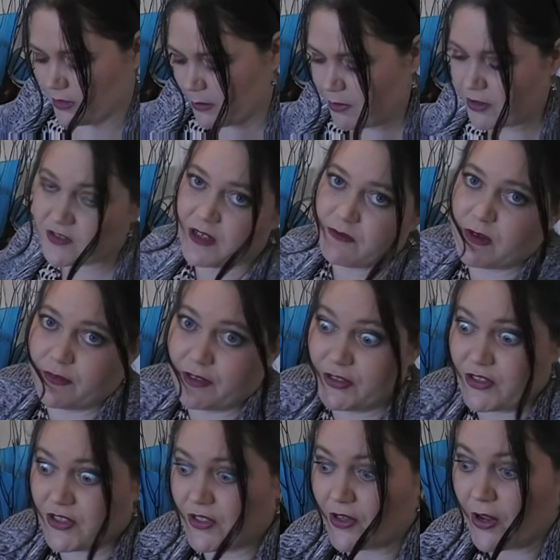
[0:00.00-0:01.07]
They both say
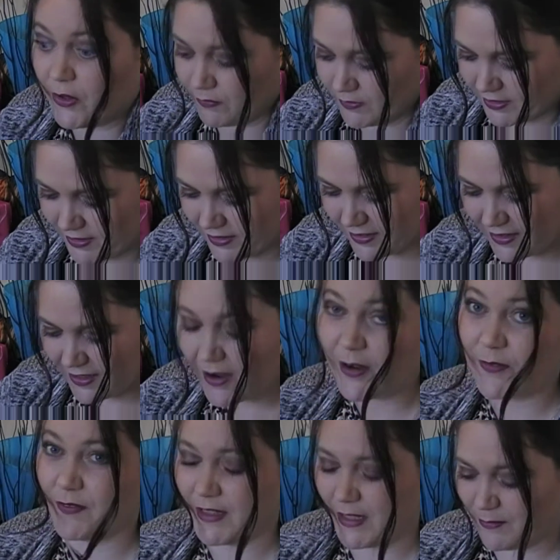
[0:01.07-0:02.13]
Revolution, so hopefully
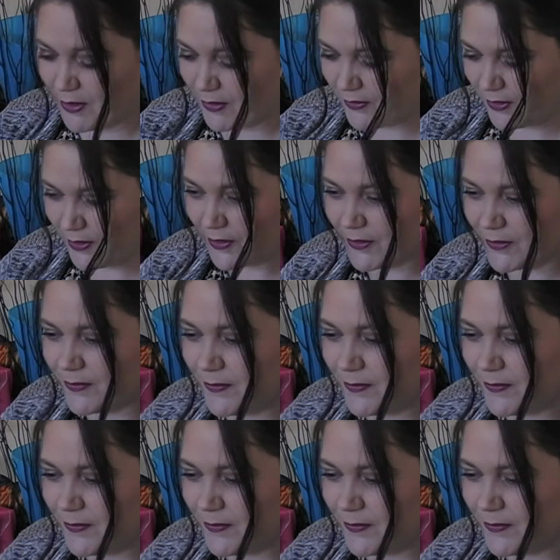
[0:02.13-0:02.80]
I'm not wrong.